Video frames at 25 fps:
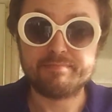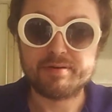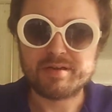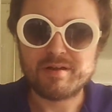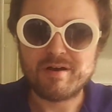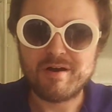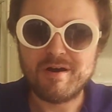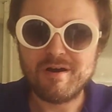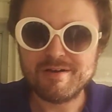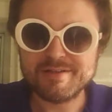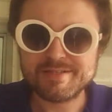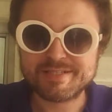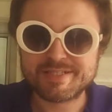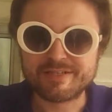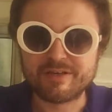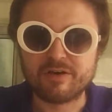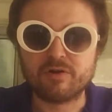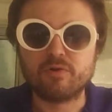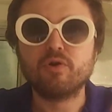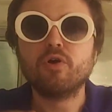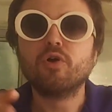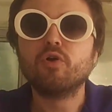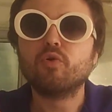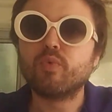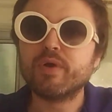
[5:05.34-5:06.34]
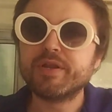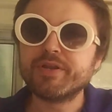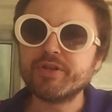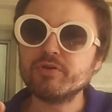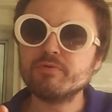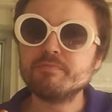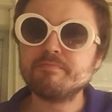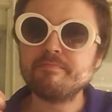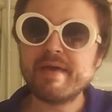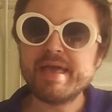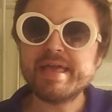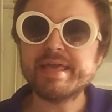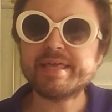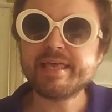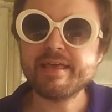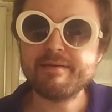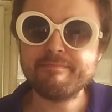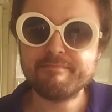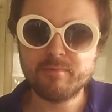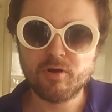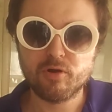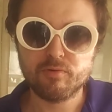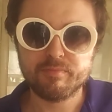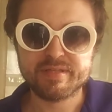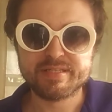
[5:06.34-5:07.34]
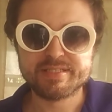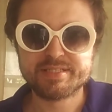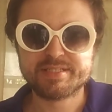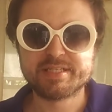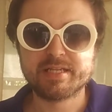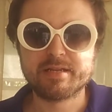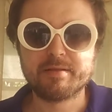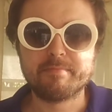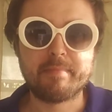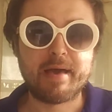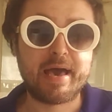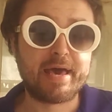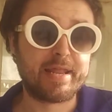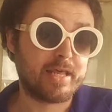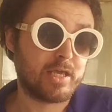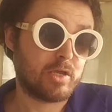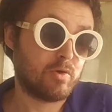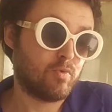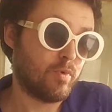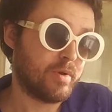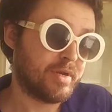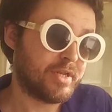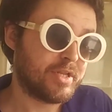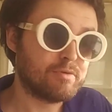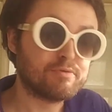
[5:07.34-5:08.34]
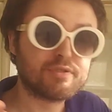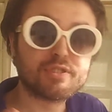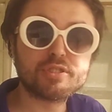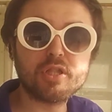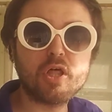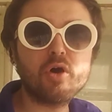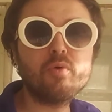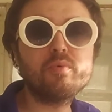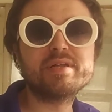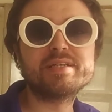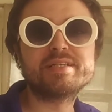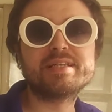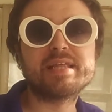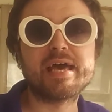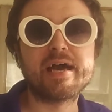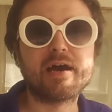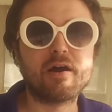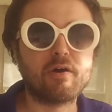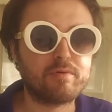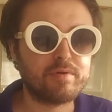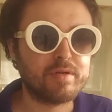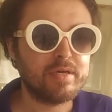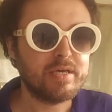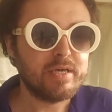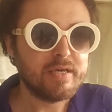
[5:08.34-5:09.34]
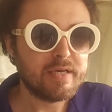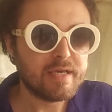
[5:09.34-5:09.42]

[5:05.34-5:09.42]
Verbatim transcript: But also, when you make a moment cinematic, when you slow it down,